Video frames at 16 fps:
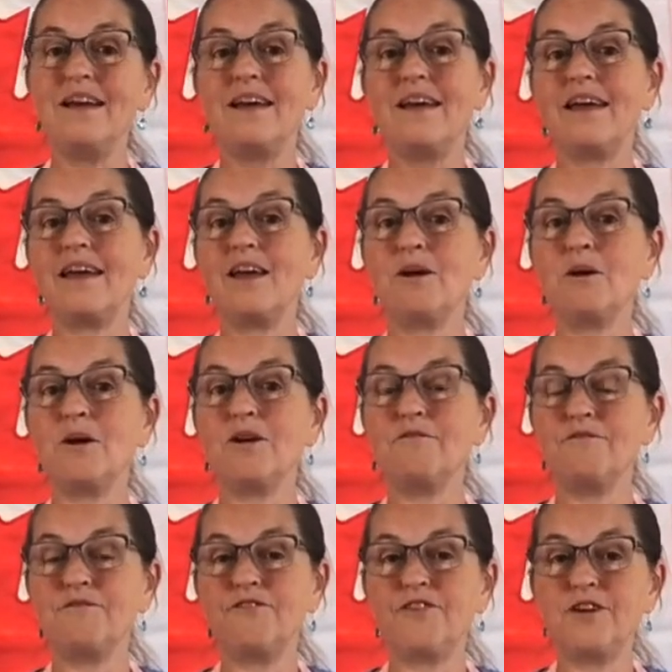It
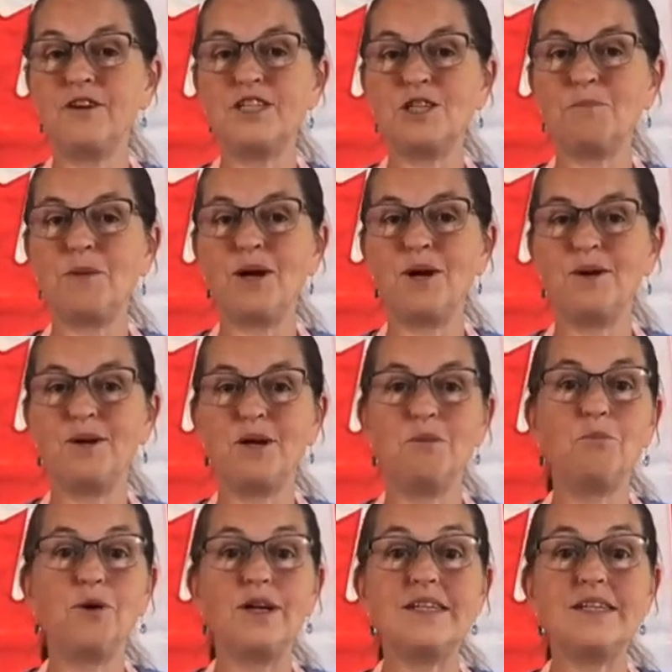first appeared in print